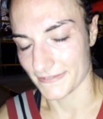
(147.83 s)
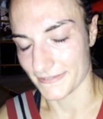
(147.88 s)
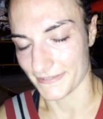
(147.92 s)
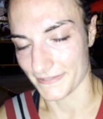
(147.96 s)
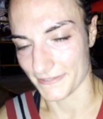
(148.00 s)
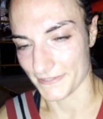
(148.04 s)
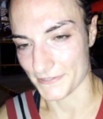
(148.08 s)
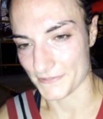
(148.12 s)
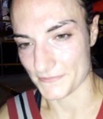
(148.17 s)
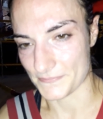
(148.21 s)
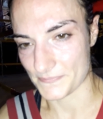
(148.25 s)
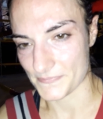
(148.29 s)

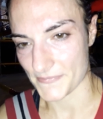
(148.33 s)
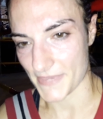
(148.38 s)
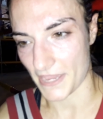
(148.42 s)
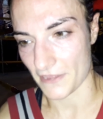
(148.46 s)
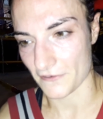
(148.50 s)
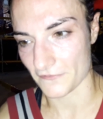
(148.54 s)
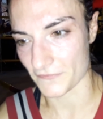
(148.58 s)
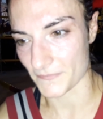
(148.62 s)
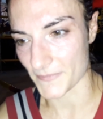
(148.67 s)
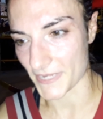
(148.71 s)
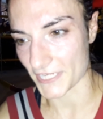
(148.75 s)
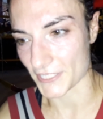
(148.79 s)

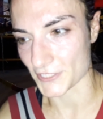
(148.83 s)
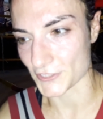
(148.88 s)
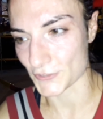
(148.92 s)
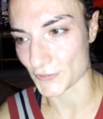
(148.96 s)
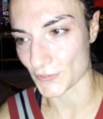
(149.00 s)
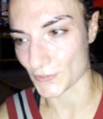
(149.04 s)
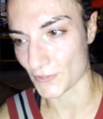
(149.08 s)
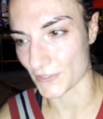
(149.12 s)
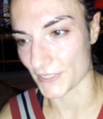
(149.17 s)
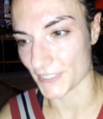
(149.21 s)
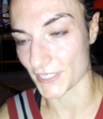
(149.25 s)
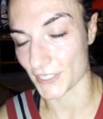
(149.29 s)
out of my
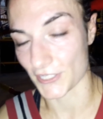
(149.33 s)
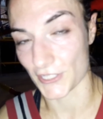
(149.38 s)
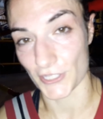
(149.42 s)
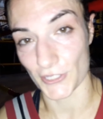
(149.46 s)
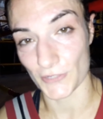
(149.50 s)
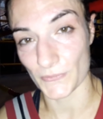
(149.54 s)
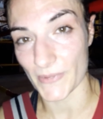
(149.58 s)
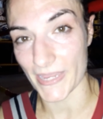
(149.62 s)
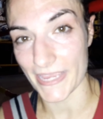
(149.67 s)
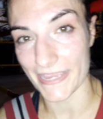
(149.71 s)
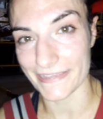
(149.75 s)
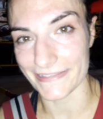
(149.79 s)
control in a
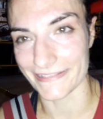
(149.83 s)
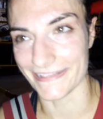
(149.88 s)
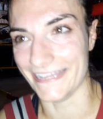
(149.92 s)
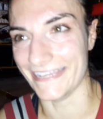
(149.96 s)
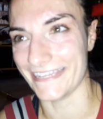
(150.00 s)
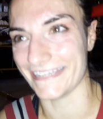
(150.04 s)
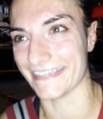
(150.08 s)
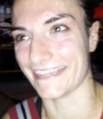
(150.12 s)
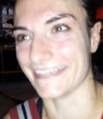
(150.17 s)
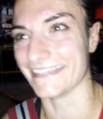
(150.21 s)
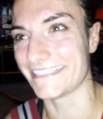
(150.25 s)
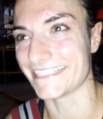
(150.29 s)
good way,
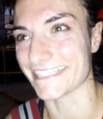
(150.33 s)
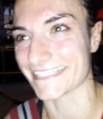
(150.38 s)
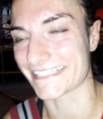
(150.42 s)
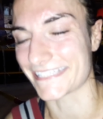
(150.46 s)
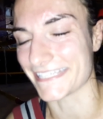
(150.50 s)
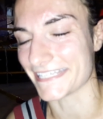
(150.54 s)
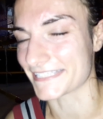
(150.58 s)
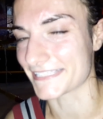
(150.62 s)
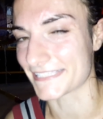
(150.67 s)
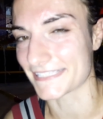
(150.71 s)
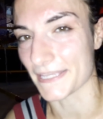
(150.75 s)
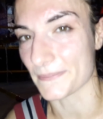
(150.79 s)
like
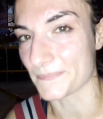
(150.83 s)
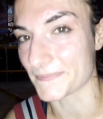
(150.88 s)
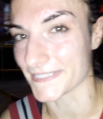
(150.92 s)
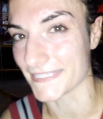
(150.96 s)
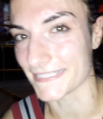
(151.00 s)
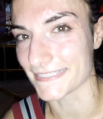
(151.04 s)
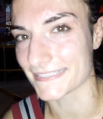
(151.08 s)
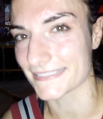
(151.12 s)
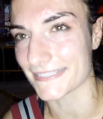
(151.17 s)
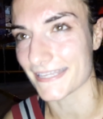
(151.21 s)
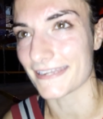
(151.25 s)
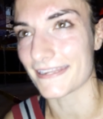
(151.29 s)
just
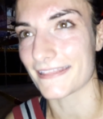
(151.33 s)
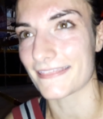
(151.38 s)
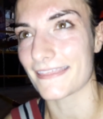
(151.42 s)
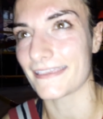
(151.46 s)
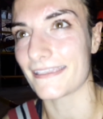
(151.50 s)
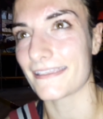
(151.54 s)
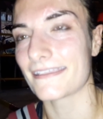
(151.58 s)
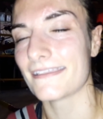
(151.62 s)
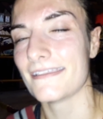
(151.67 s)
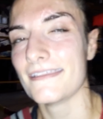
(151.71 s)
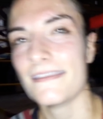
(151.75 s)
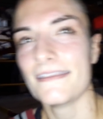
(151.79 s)
acceptance kind of
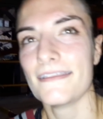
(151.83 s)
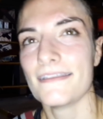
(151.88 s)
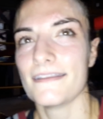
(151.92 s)
thing.